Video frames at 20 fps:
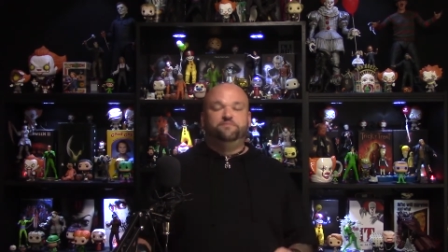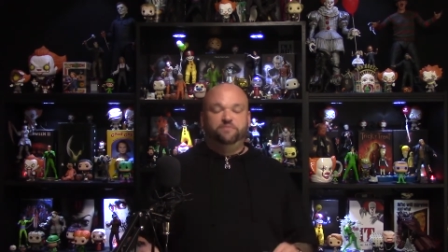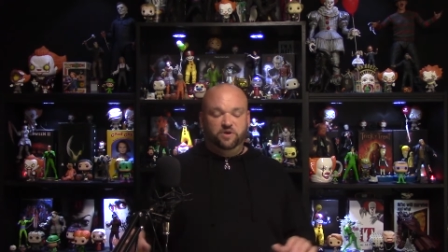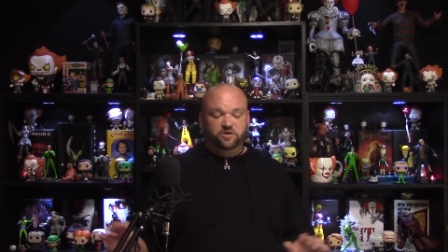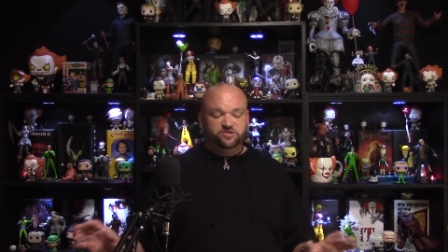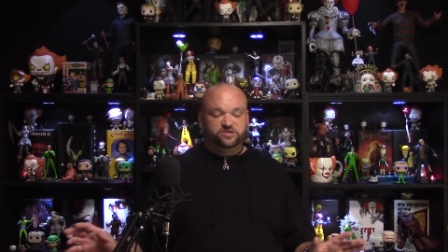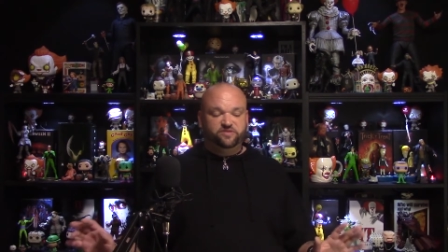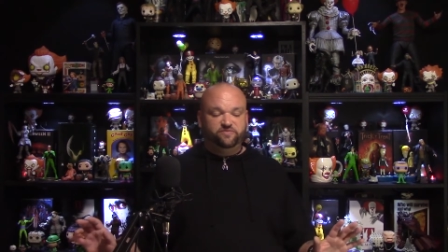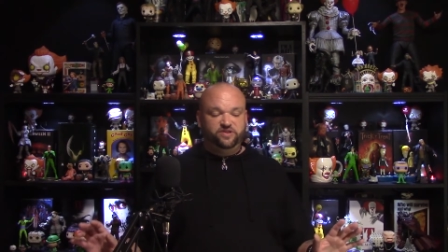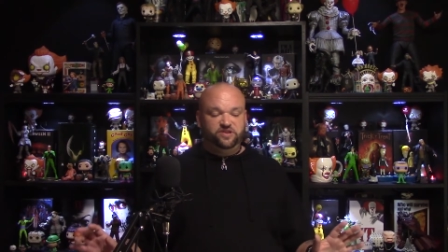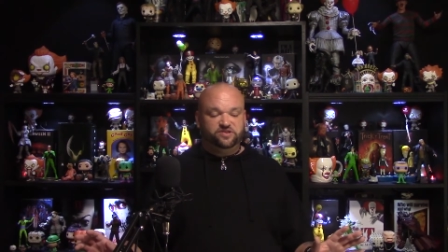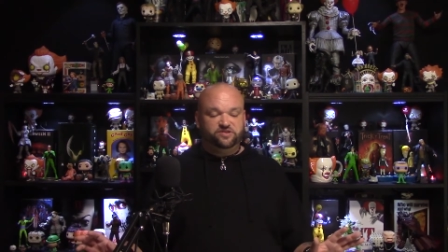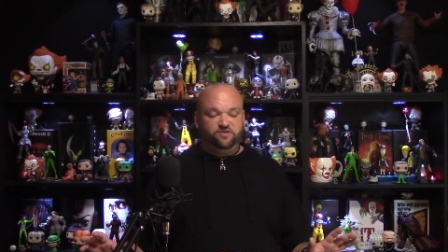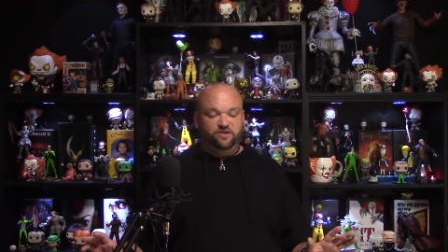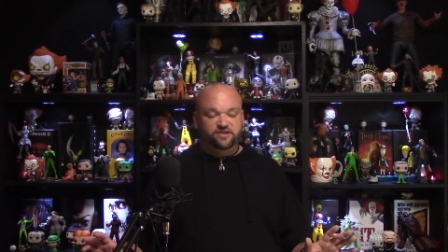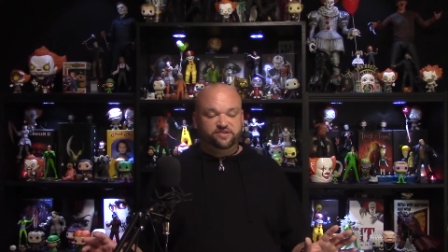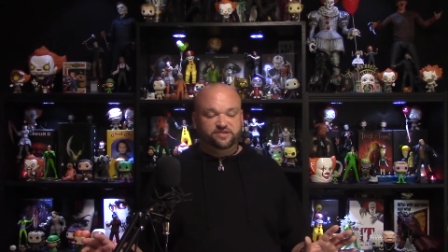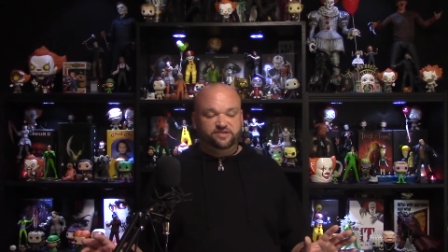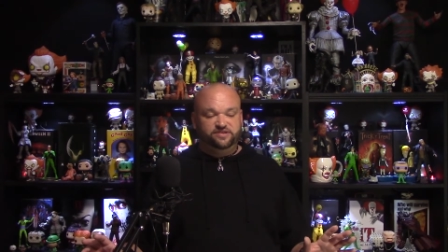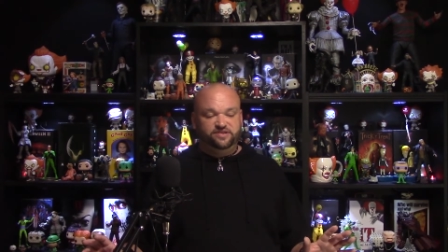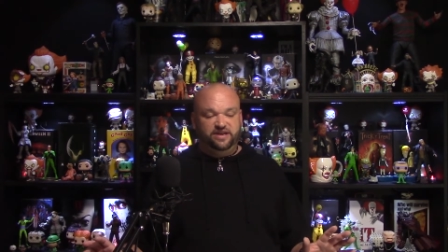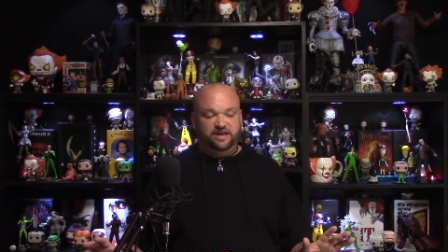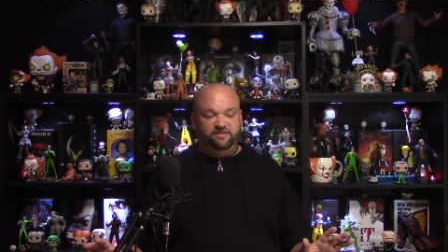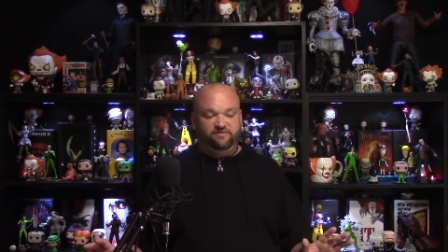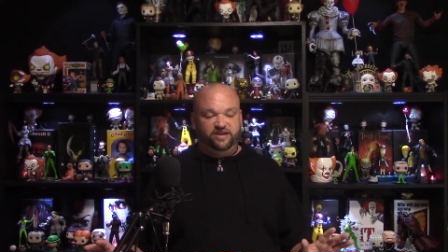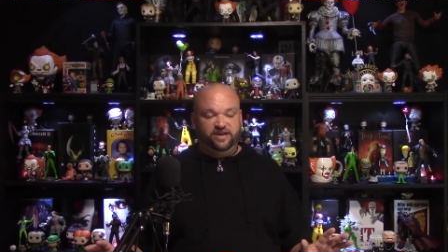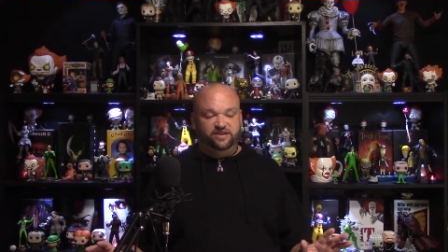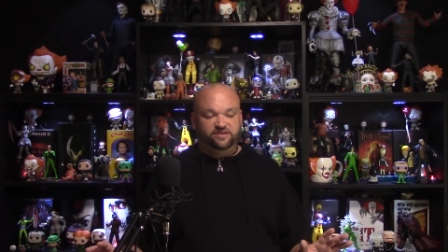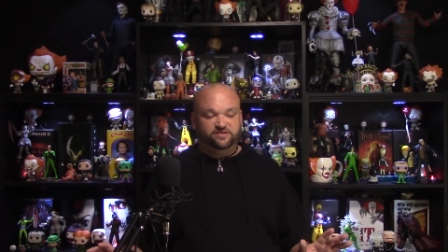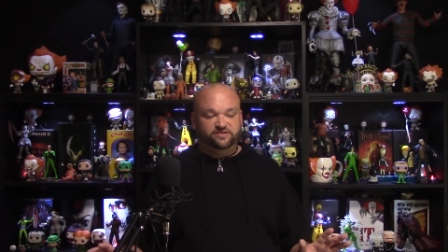Most of these questions
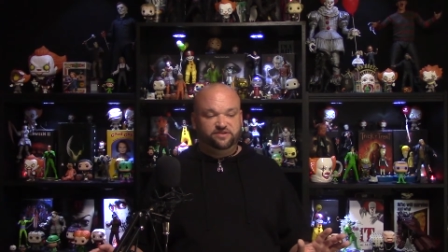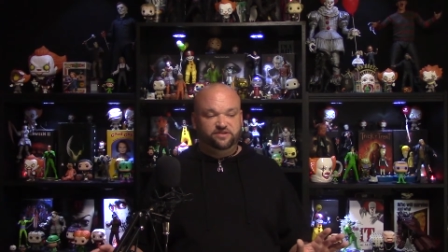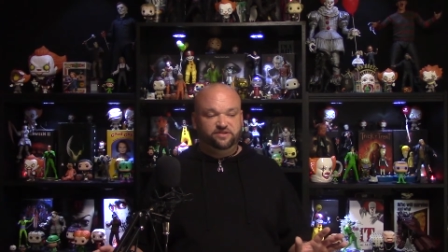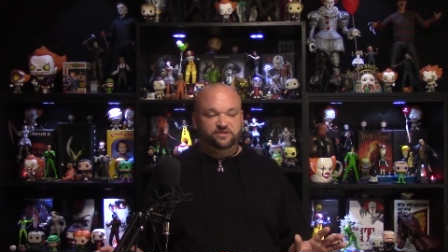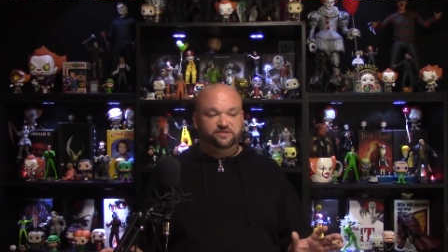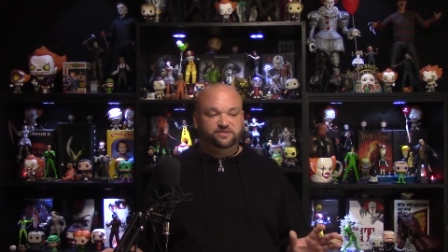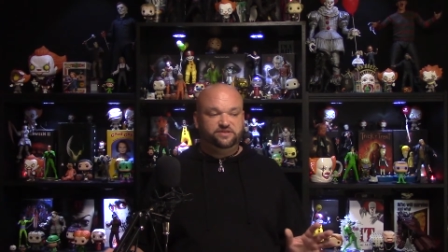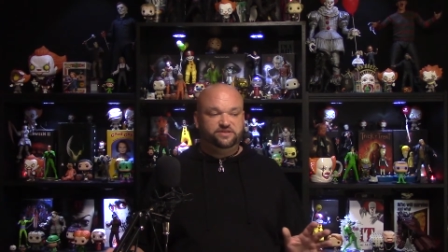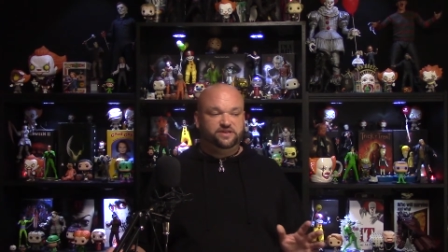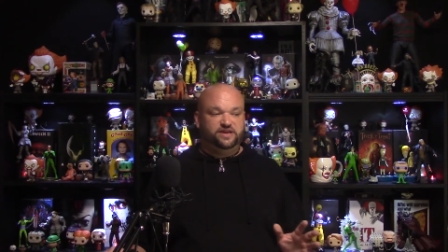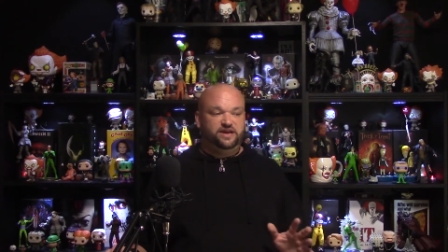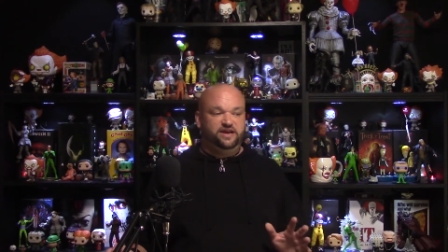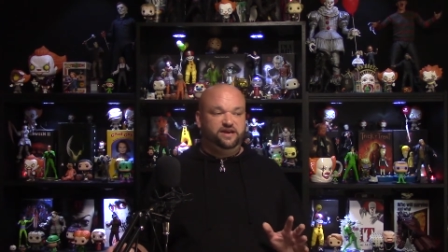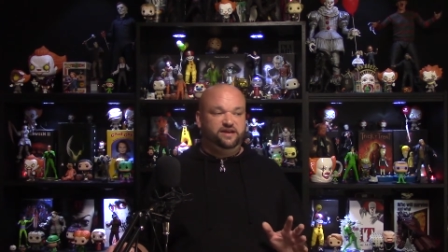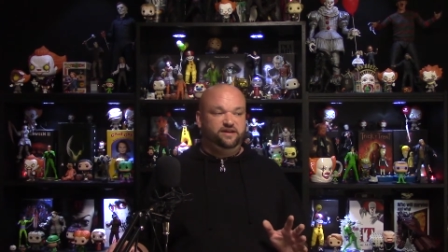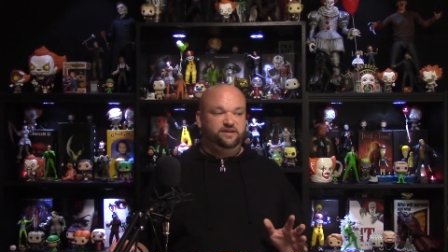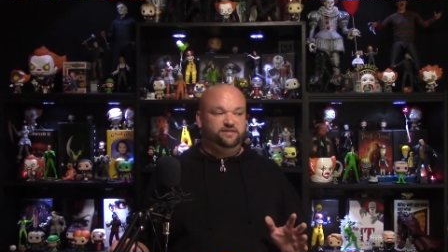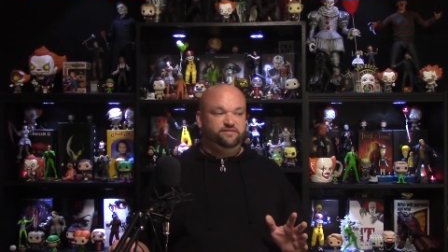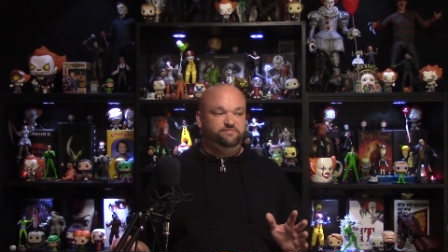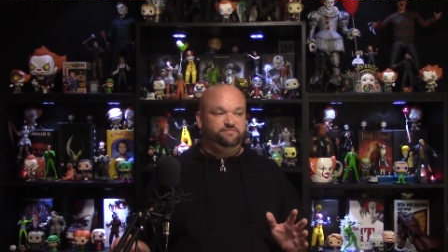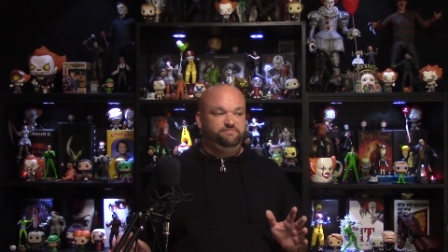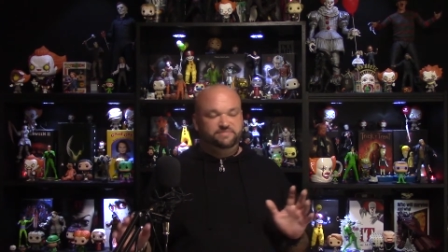have answers, uh,